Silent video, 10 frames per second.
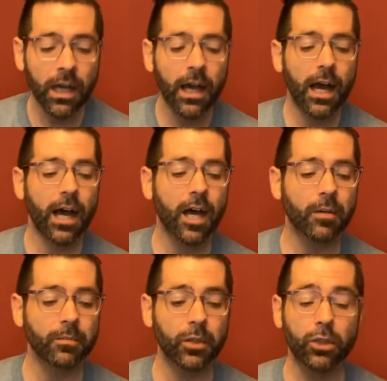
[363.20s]

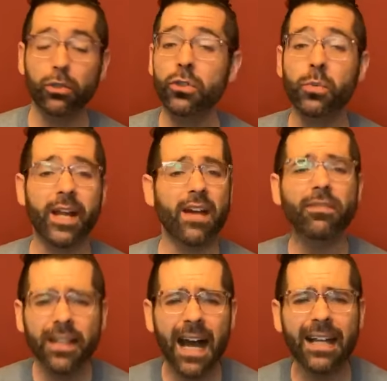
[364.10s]
um, use
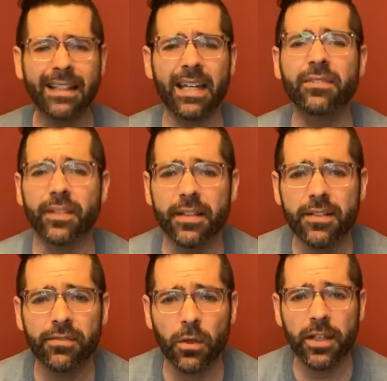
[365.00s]
whatever God gave us
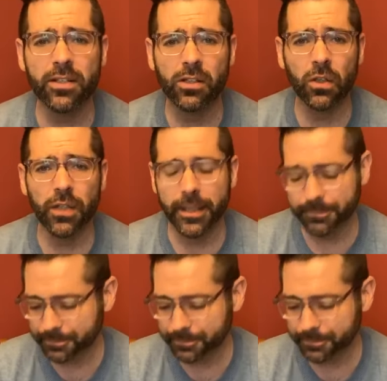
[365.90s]
for his glory.